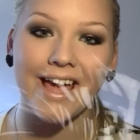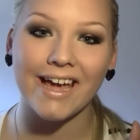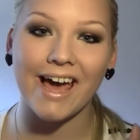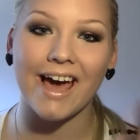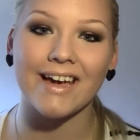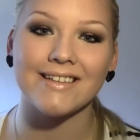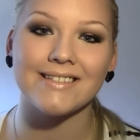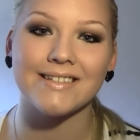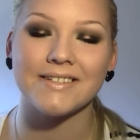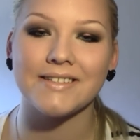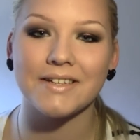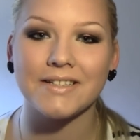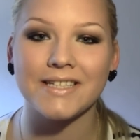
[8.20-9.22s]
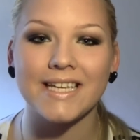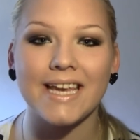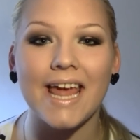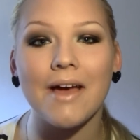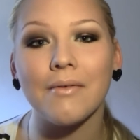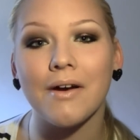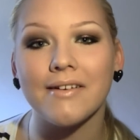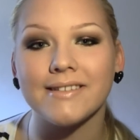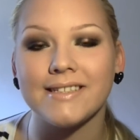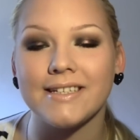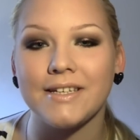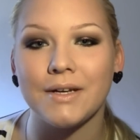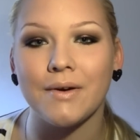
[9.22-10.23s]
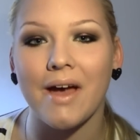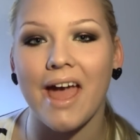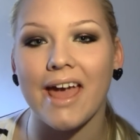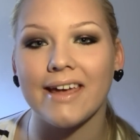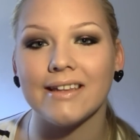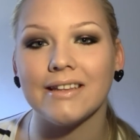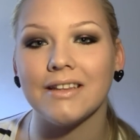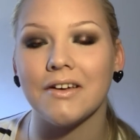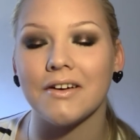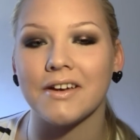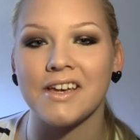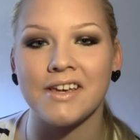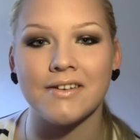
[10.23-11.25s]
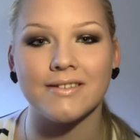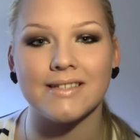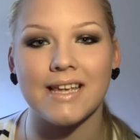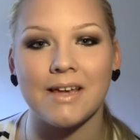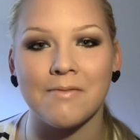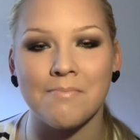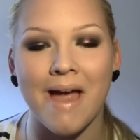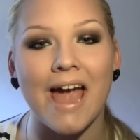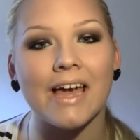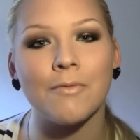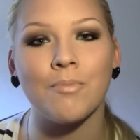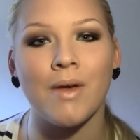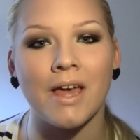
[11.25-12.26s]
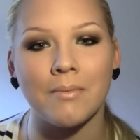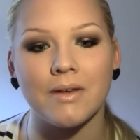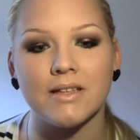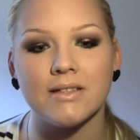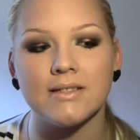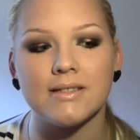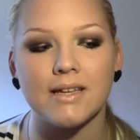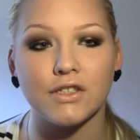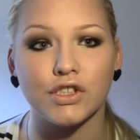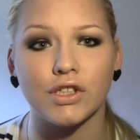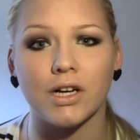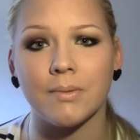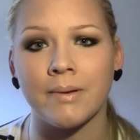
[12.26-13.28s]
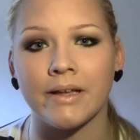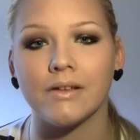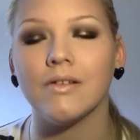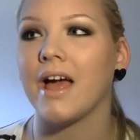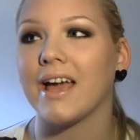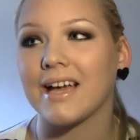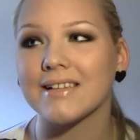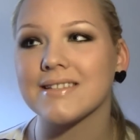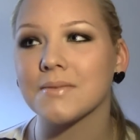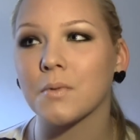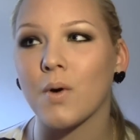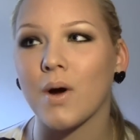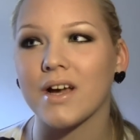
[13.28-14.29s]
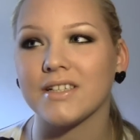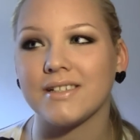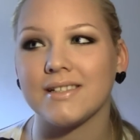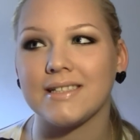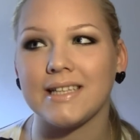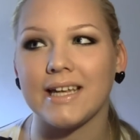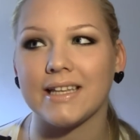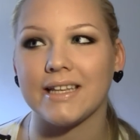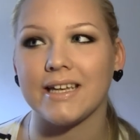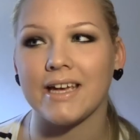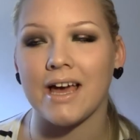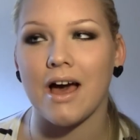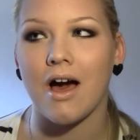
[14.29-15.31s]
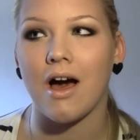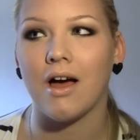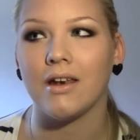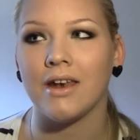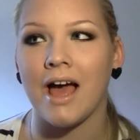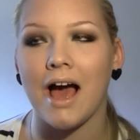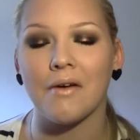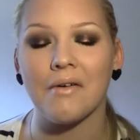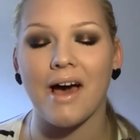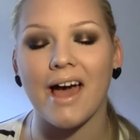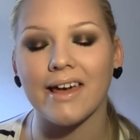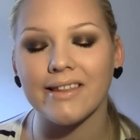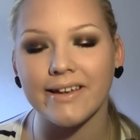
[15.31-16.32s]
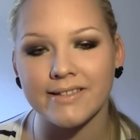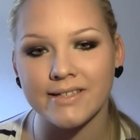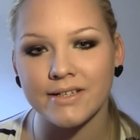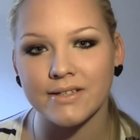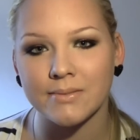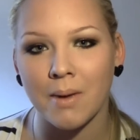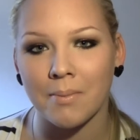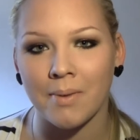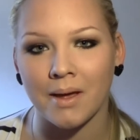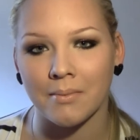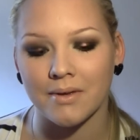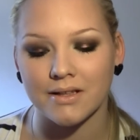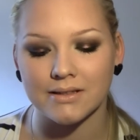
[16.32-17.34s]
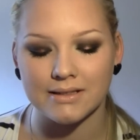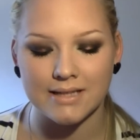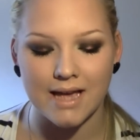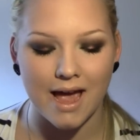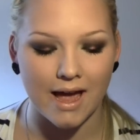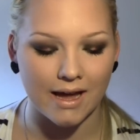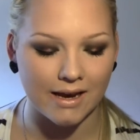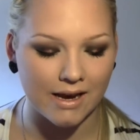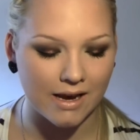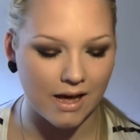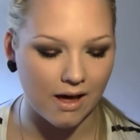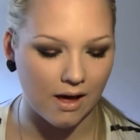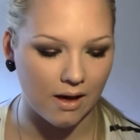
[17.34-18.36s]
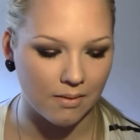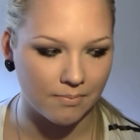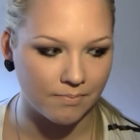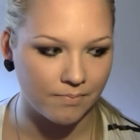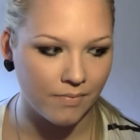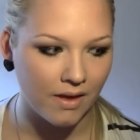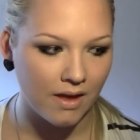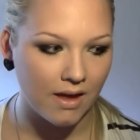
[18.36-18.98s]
Hey guys, so today I'm going to do a look using MAC pigments and Sugarpill. I got some questions lately on how I like to use my pigments and um,